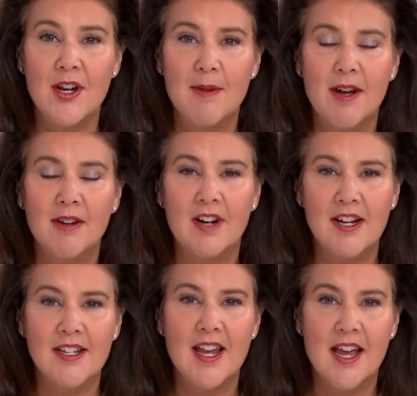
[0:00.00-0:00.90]
about
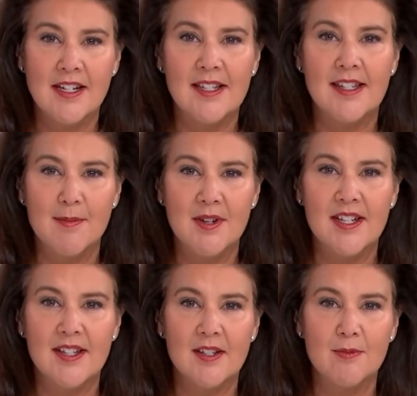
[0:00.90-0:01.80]
rising
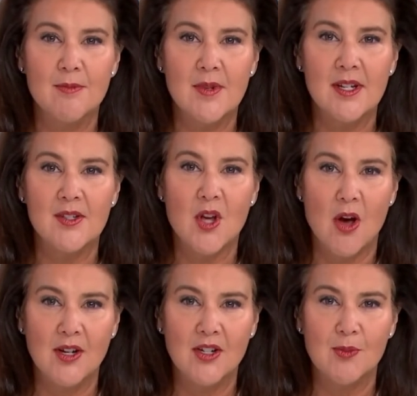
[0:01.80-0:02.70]
anti-Semitism is
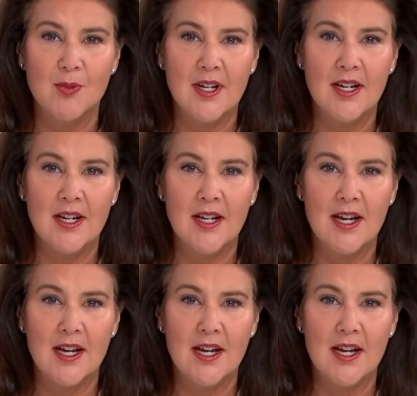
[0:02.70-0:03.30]
going to be